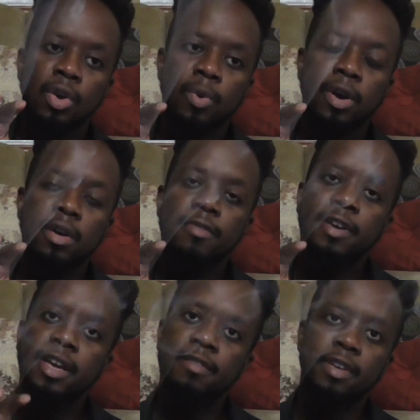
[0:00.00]
Work on
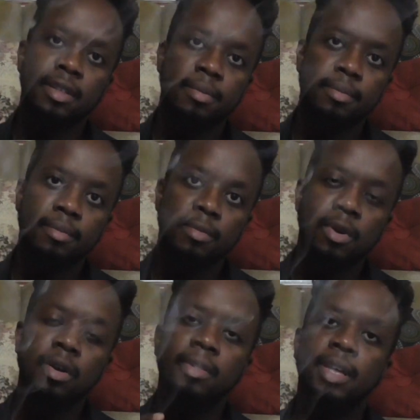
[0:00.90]
forgiving them.
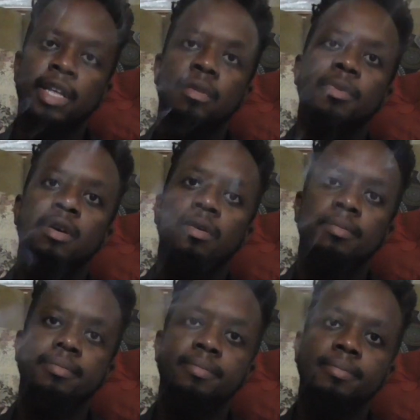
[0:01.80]
Work on letting them go.